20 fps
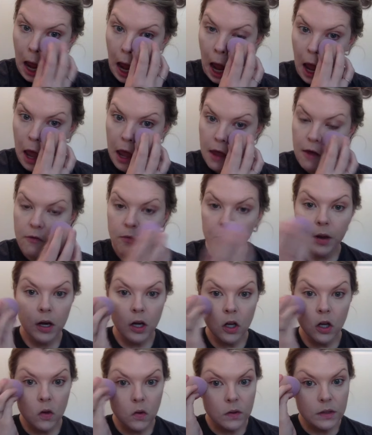I have been
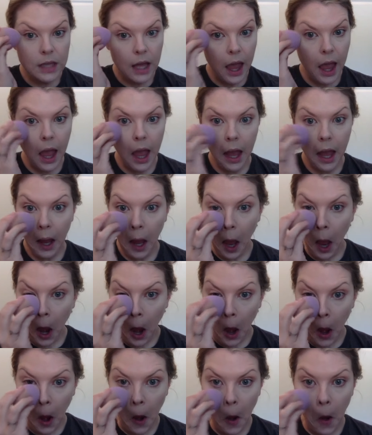using
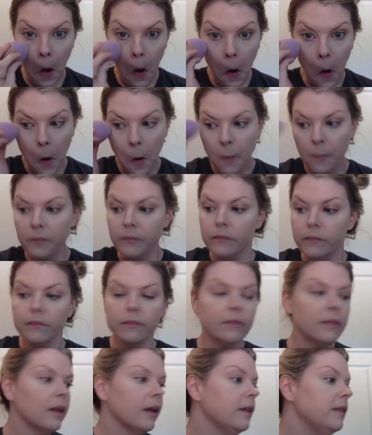
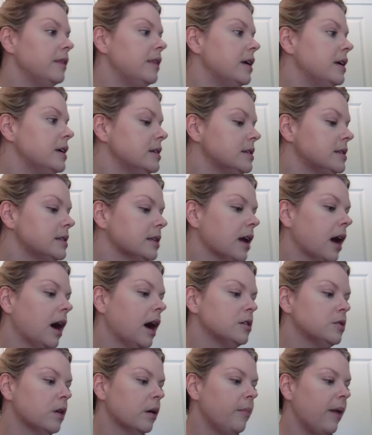this
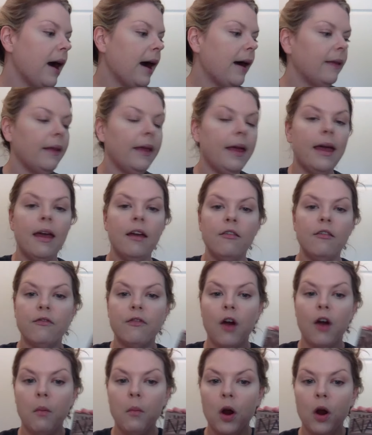contour palette
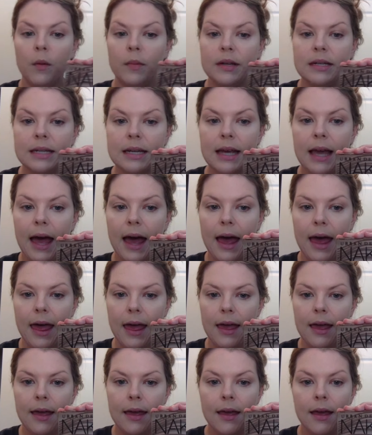from Urban
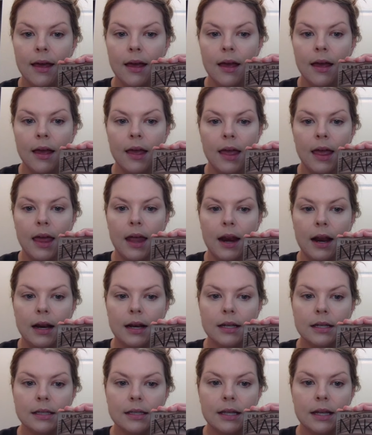Decay, and
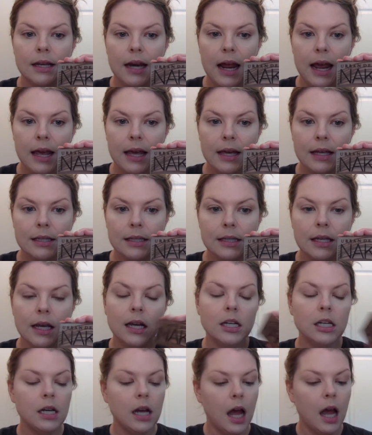it is the Naked
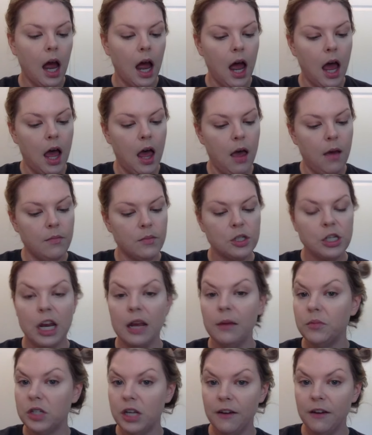Skin
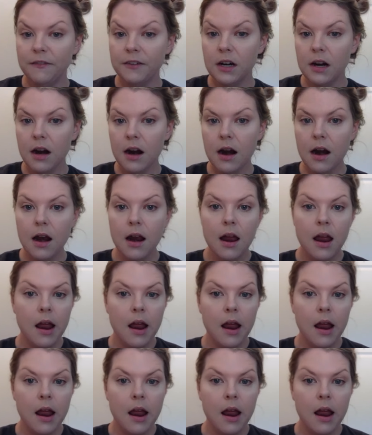Shapeshifter.